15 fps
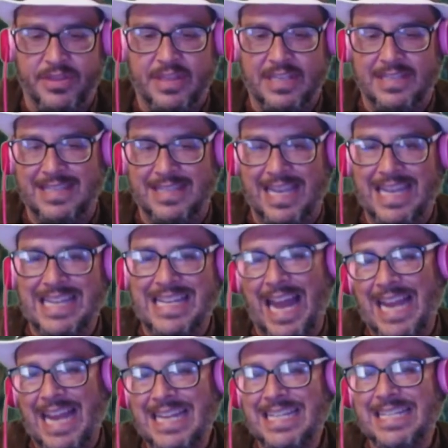This is a
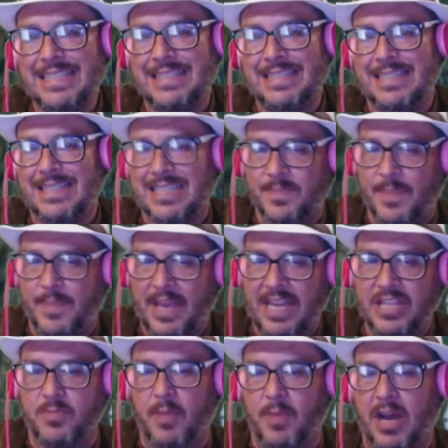
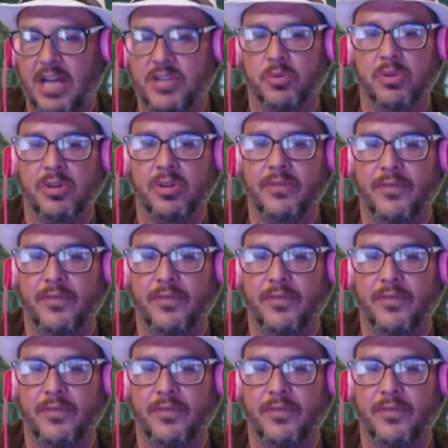96-page module